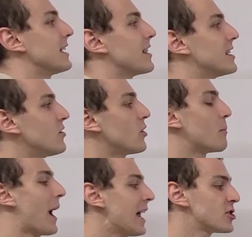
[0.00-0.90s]
and the
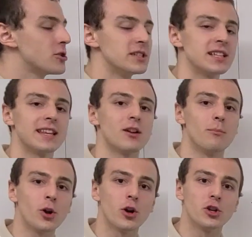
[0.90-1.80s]
different patterns that
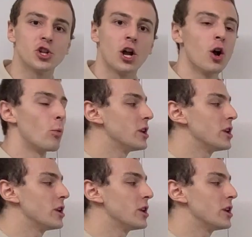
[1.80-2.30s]
emerge